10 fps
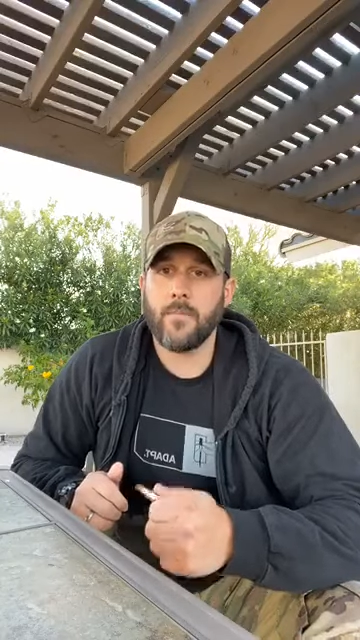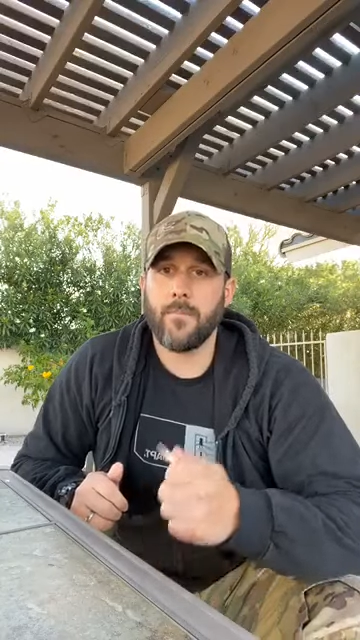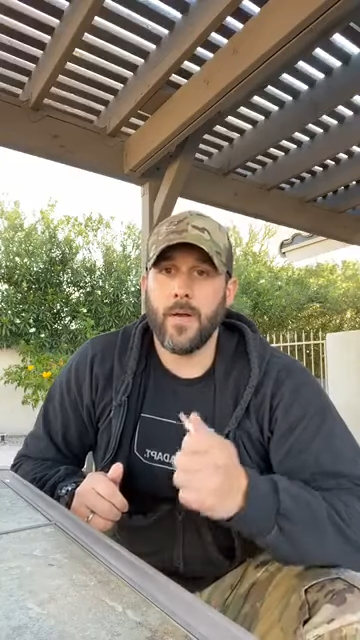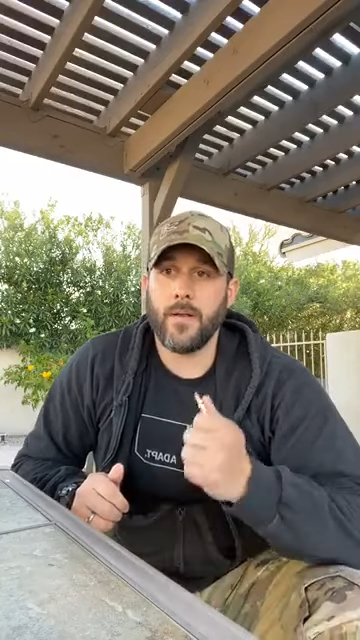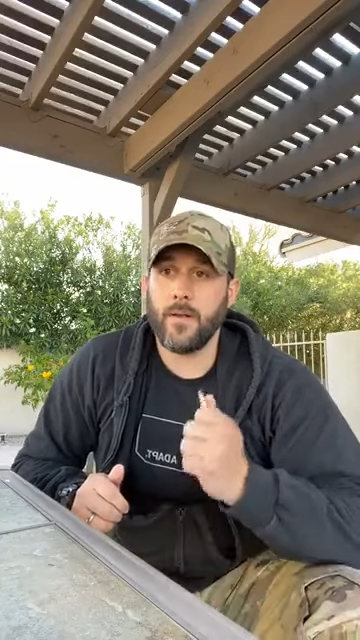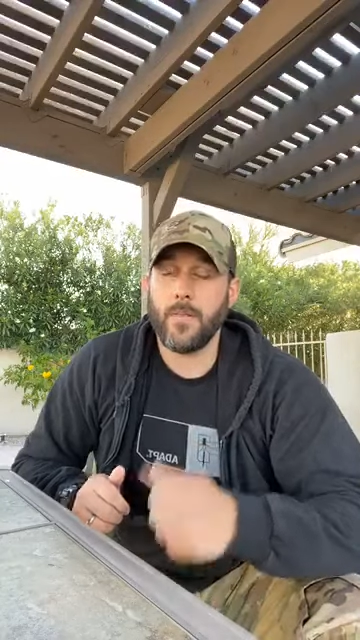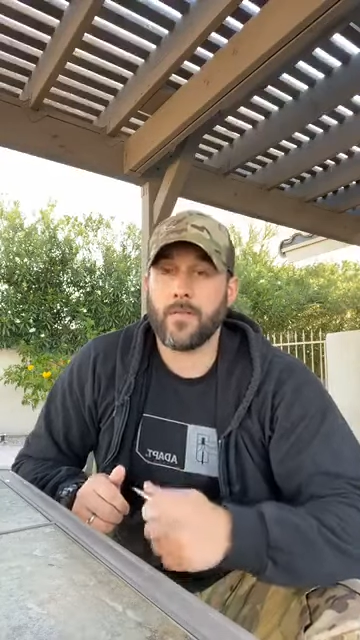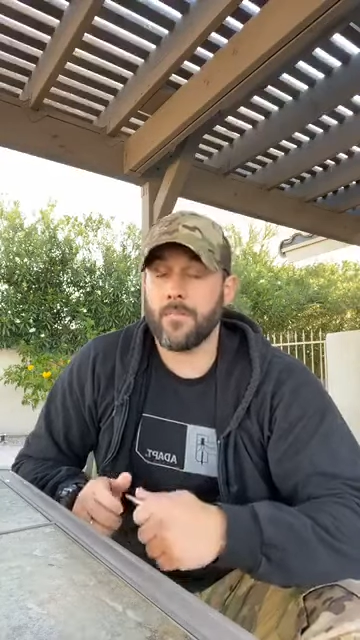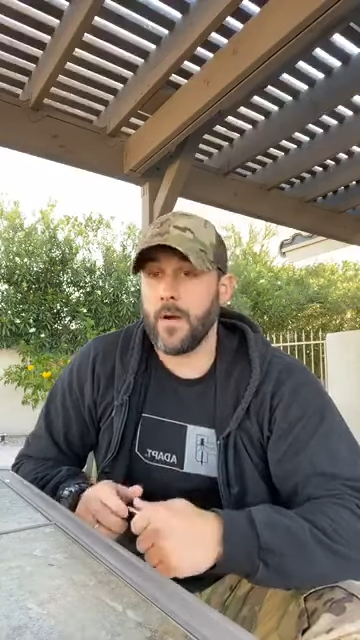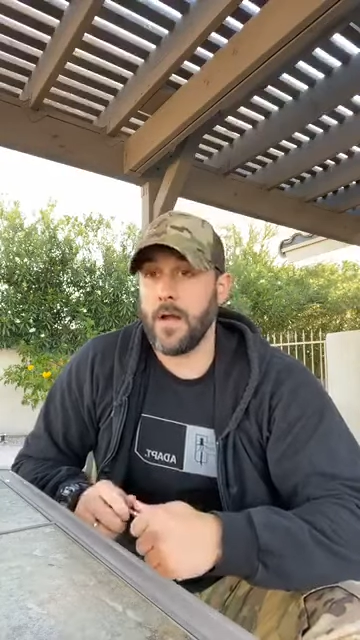but you'd be
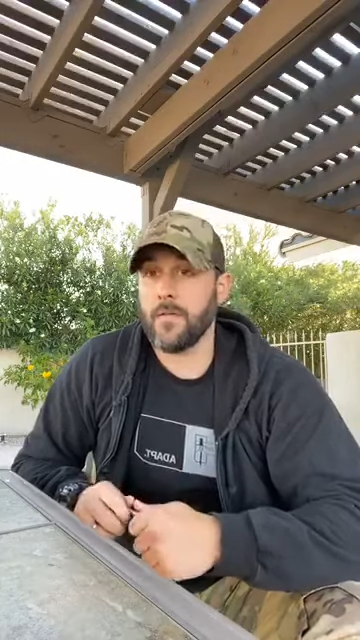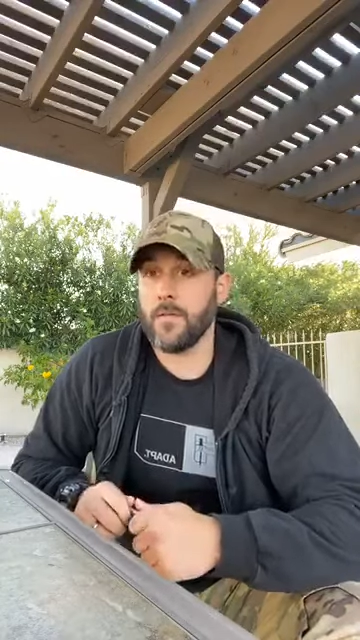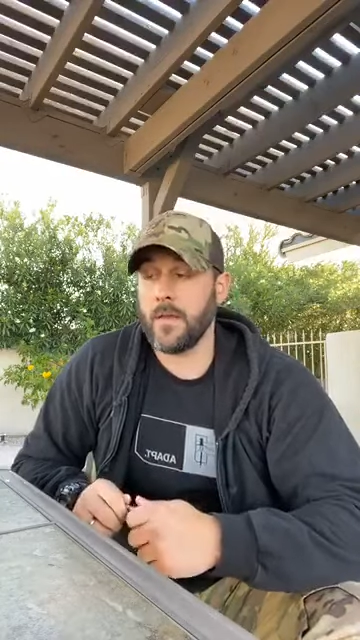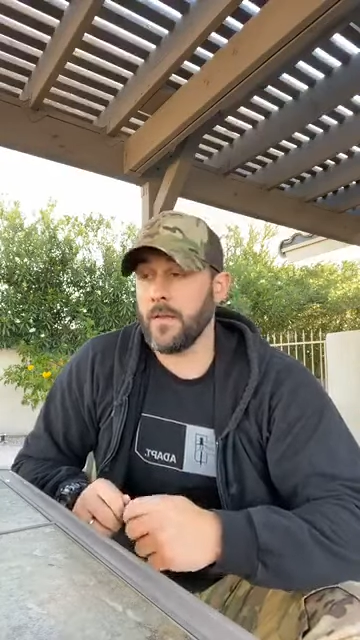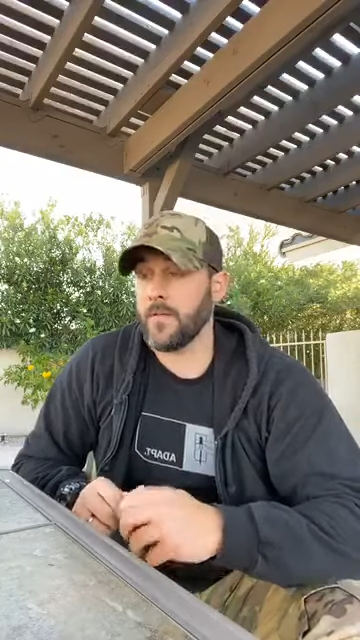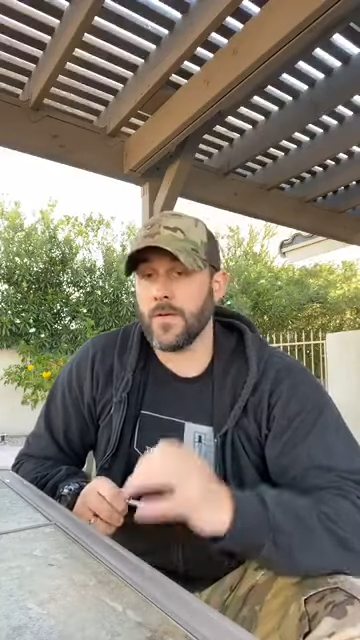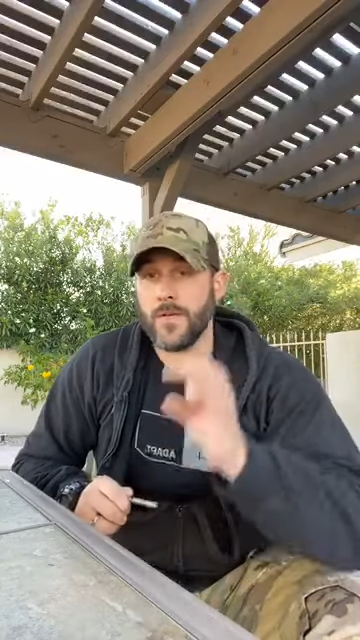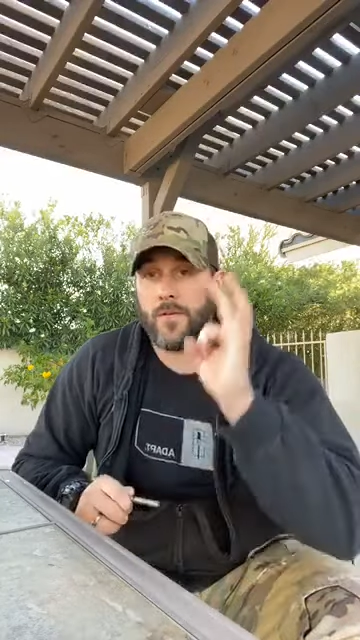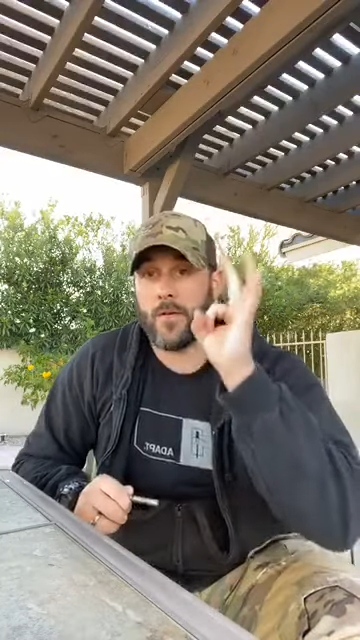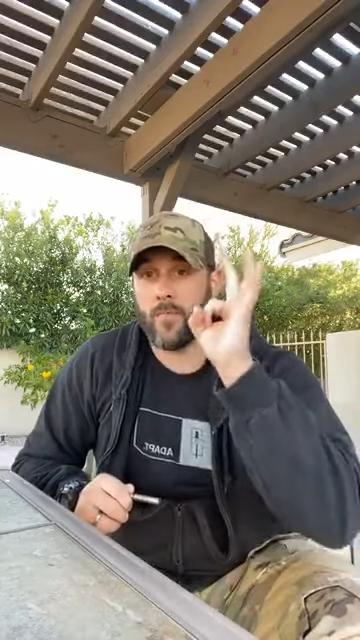surprised they start
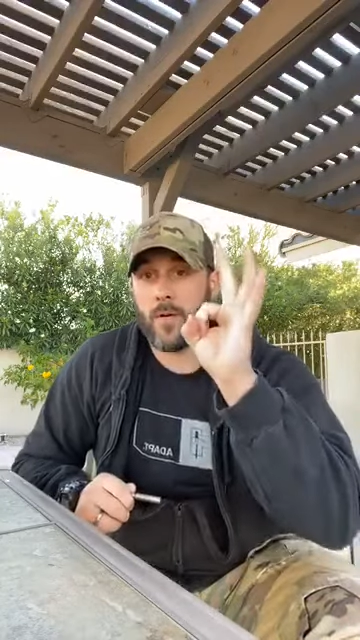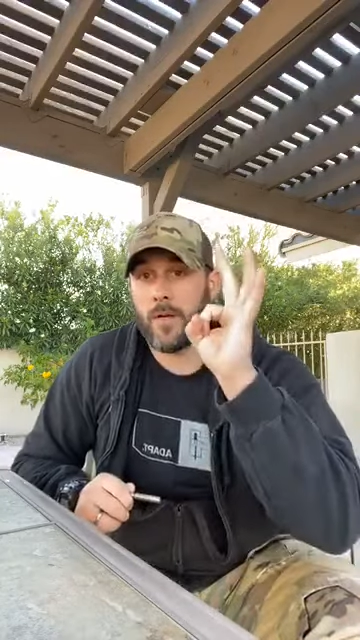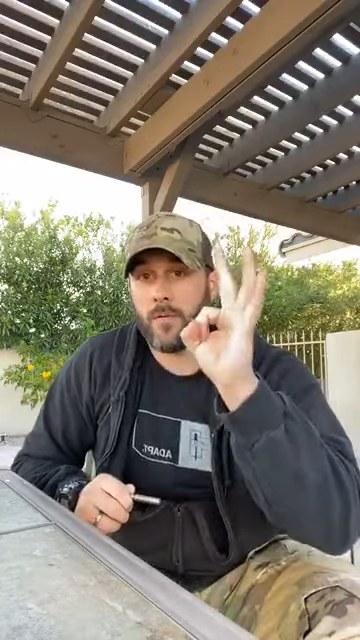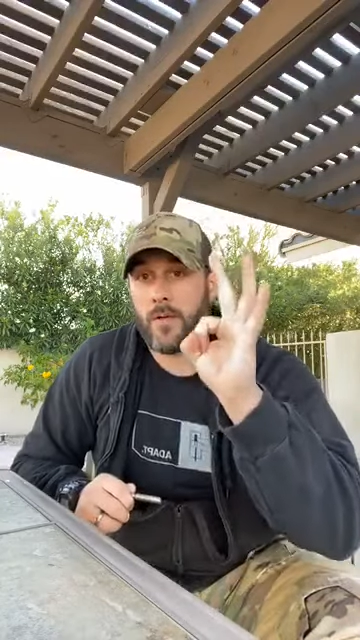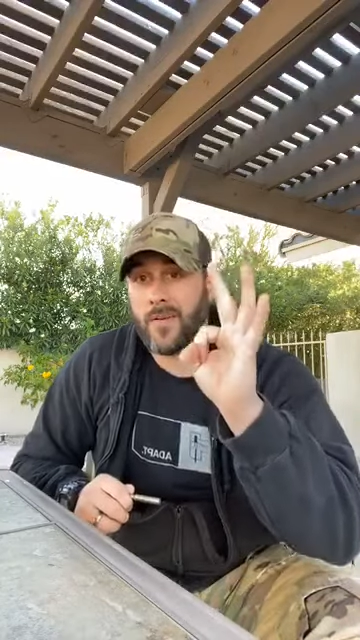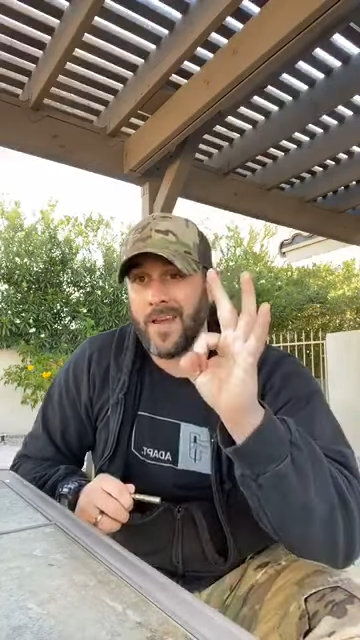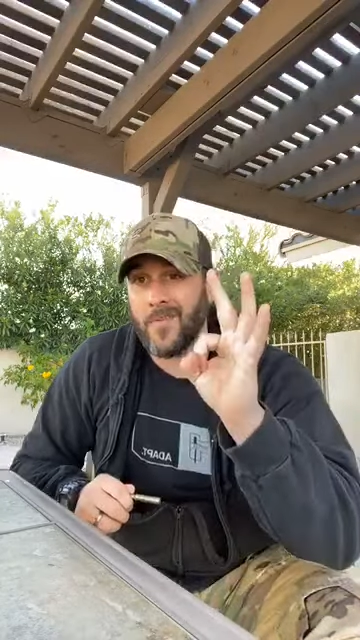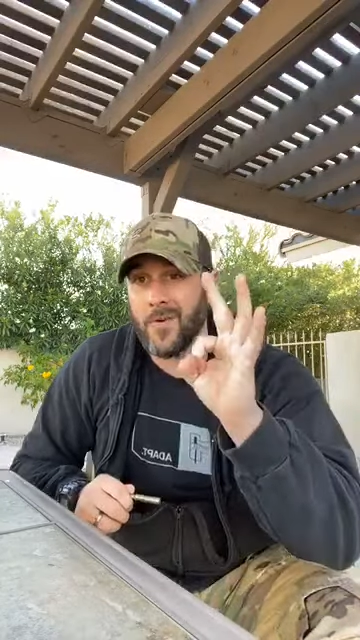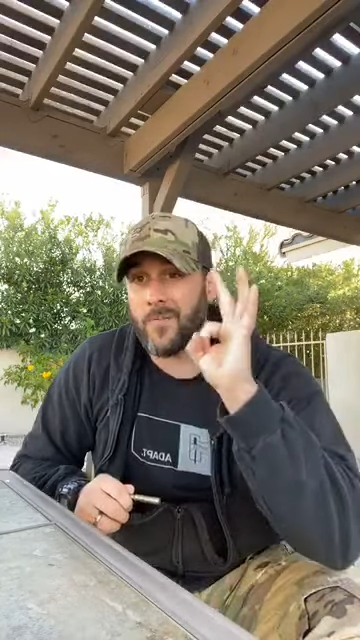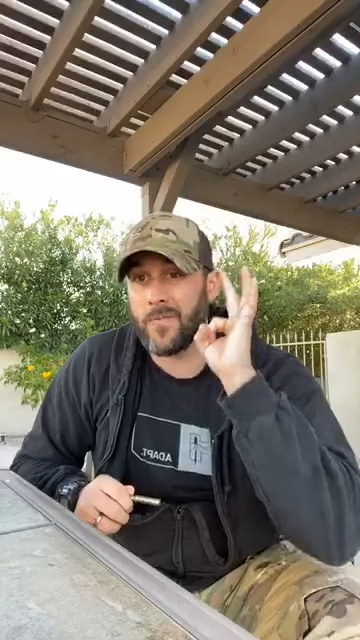shooting really really tight
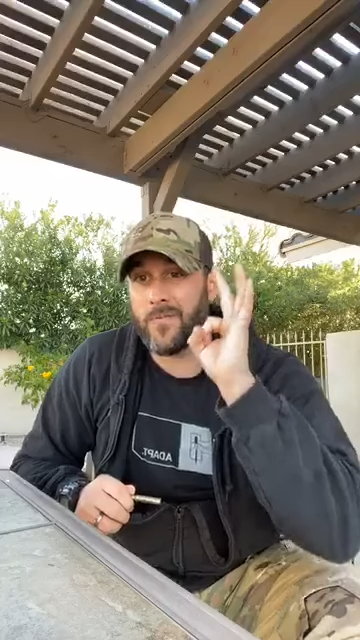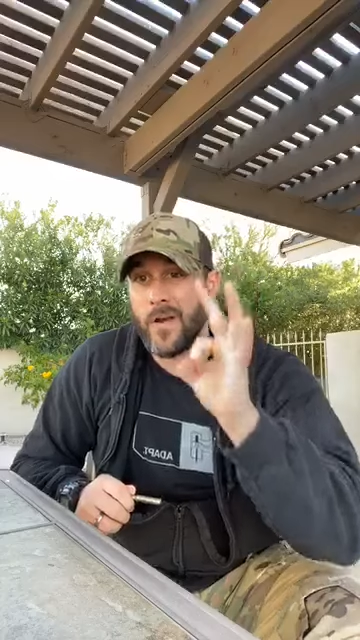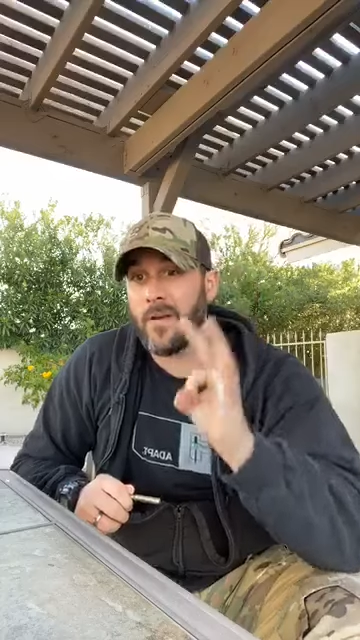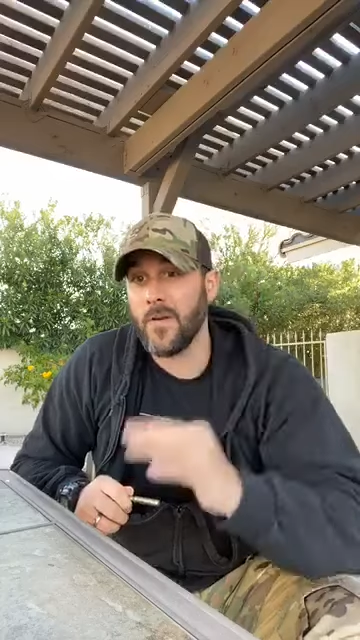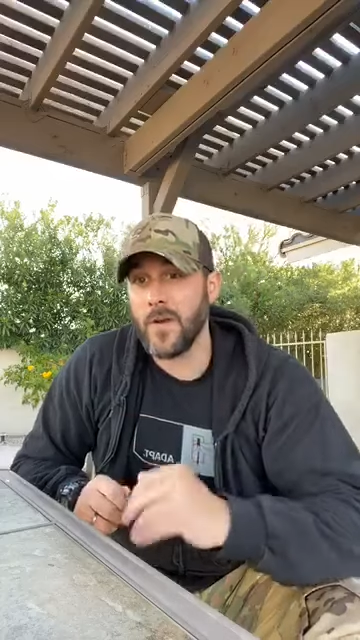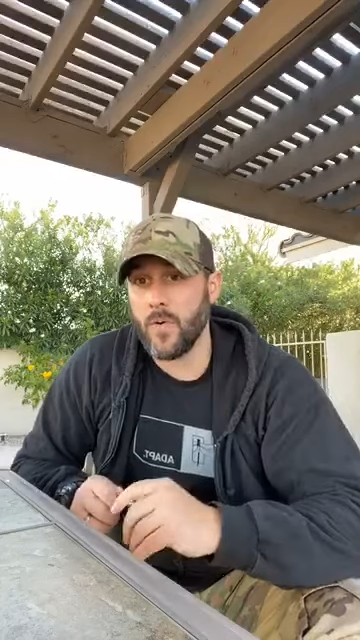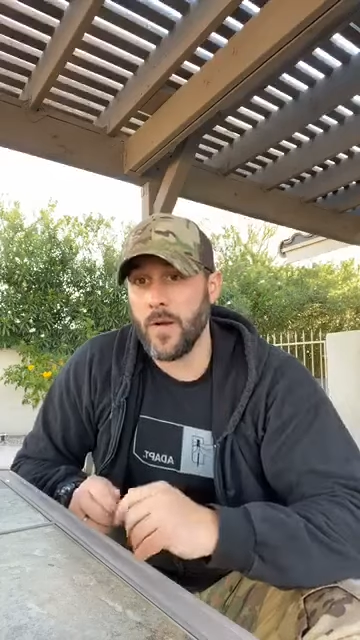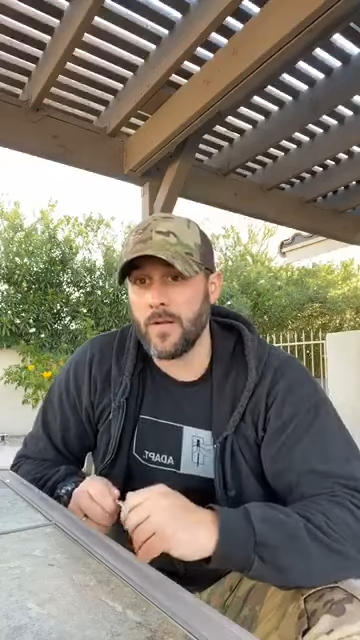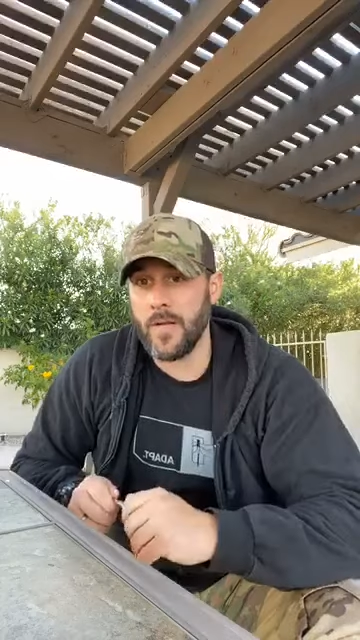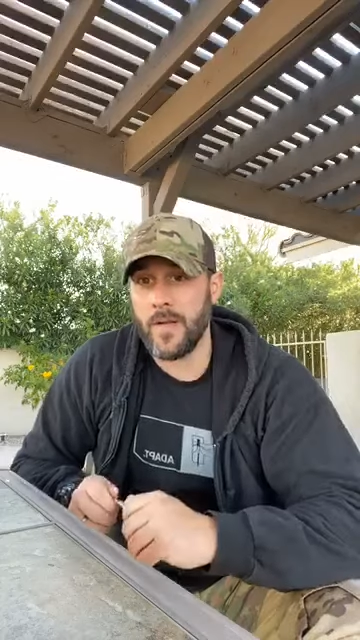groups very very
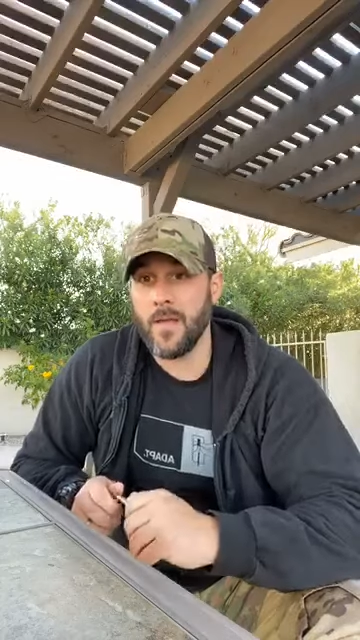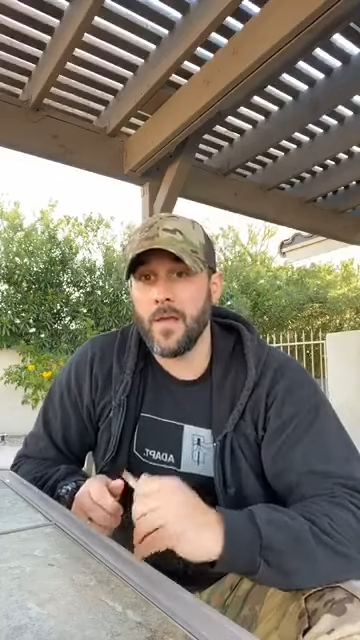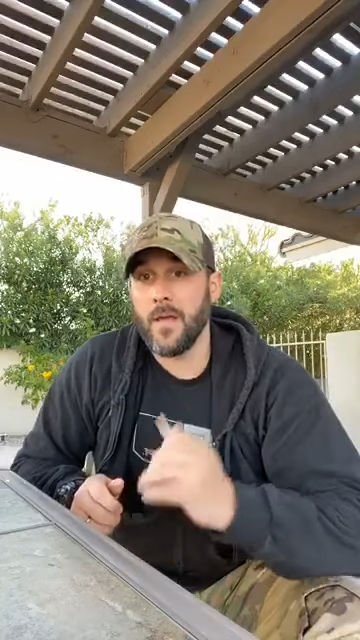quickly